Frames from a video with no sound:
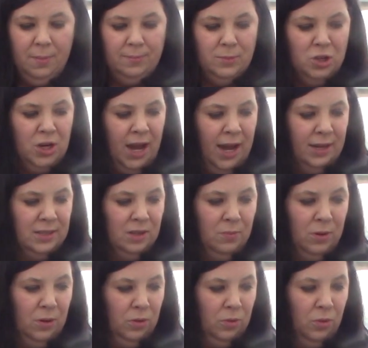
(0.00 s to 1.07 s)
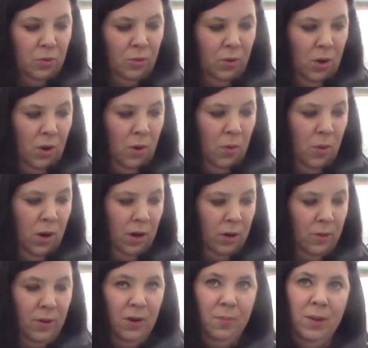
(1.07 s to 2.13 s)
Jack's and Miracle Gro are
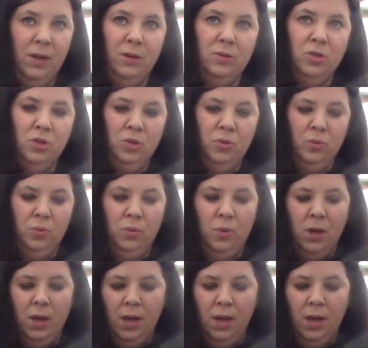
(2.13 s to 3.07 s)
going to be your 2